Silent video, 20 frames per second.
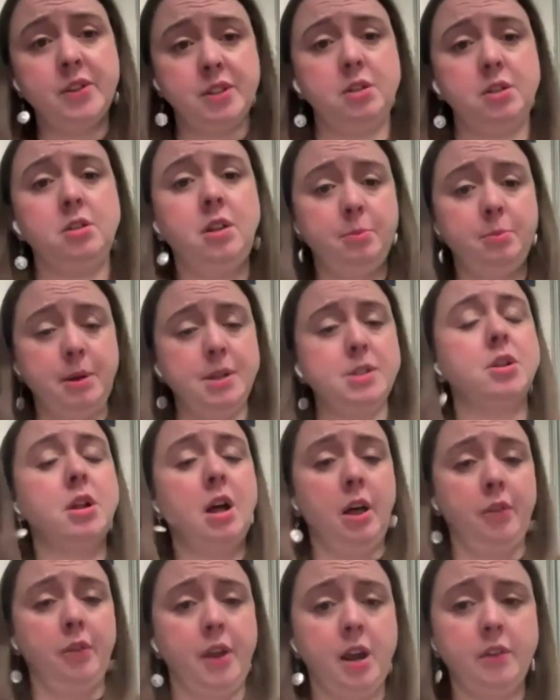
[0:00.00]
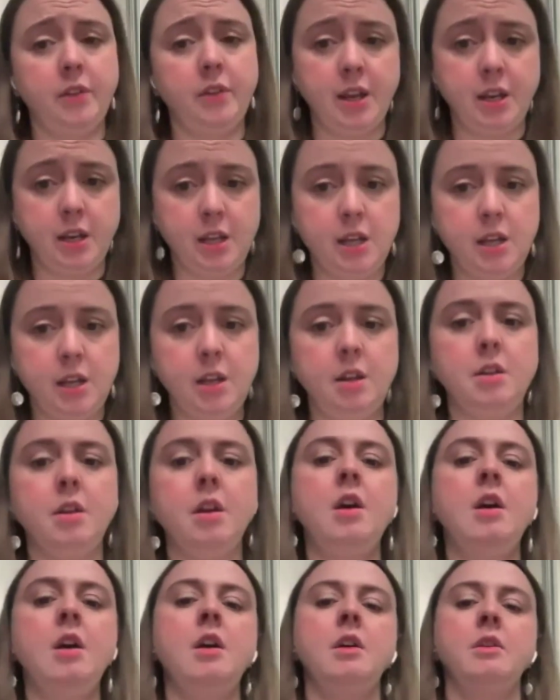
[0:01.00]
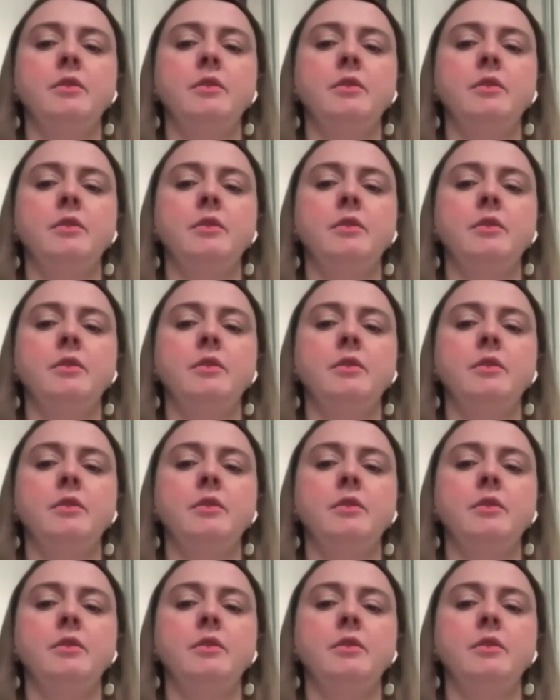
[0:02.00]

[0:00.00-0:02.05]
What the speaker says: the physical and mental health care they need